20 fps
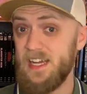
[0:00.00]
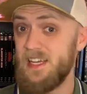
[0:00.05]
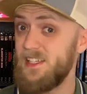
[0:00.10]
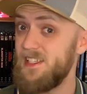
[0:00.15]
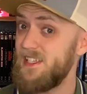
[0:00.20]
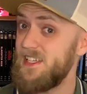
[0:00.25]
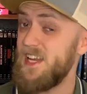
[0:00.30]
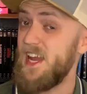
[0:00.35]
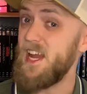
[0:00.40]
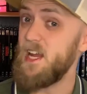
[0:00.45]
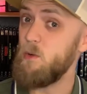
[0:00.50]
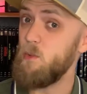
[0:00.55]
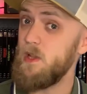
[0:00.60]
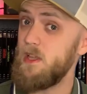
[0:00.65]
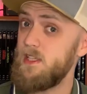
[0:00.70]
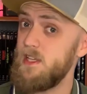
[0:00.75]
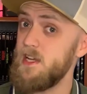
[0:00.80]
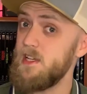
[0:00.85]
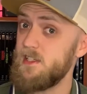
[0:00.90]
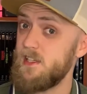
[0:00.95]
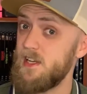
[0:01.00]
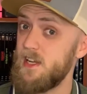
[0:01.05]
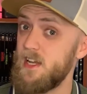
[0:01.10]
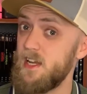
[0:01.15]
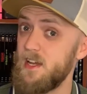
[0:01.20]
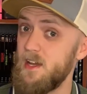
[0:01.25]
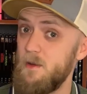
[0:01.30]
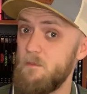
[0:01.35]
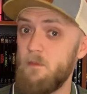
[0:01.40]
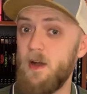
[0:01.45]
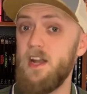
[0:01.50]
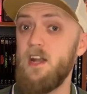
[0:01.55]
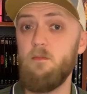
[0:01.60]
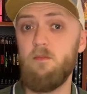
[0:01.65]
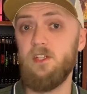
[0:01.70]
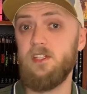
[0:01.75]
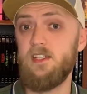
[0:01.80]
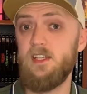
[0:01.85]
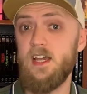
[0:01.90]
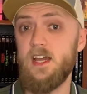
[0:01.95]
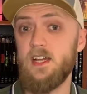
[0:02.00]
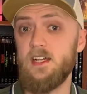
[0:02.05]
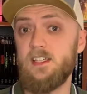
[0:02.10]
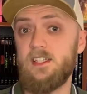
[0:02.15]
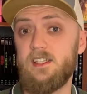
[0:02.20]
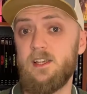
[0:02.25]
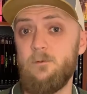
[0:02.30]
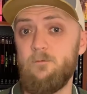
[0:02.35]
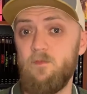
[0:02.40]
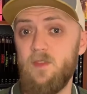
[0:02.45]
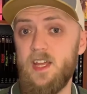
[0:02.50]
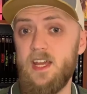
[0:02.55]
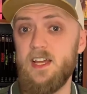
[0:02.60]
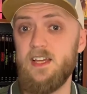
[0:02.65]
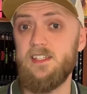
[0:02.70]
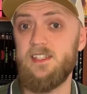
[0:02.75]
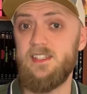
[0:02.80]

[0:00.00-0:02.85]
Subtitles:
Staying with Disney, my number 6 is